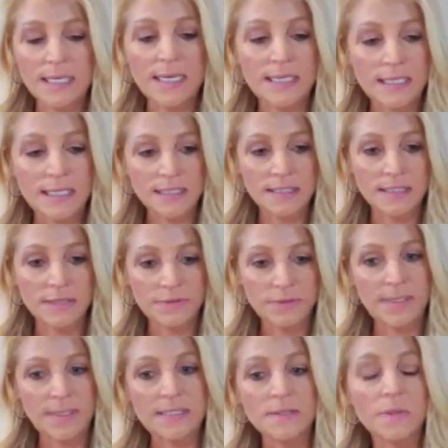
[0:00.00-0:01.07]
I need a safe
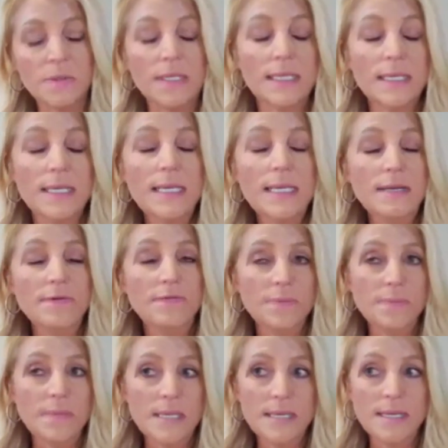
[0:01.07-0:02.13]
space. So like for
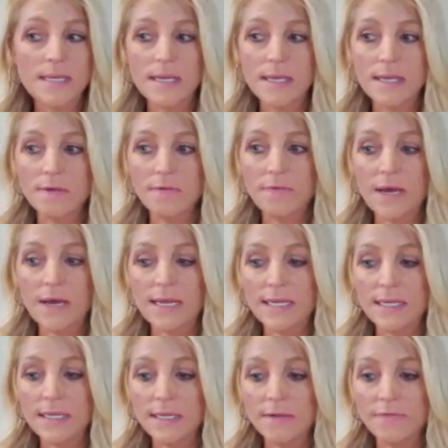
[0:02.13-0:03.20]
me, if
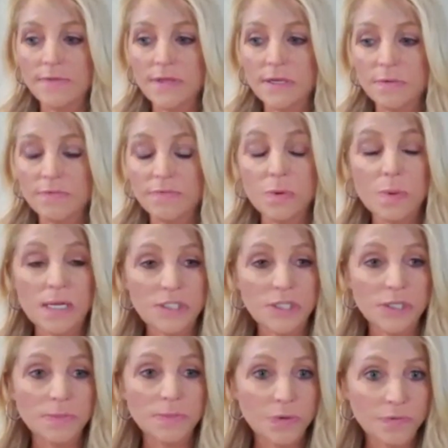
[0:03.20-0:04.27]
we're
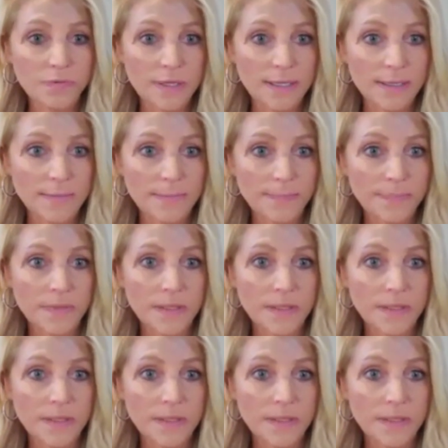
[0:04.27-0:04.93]
watching a movie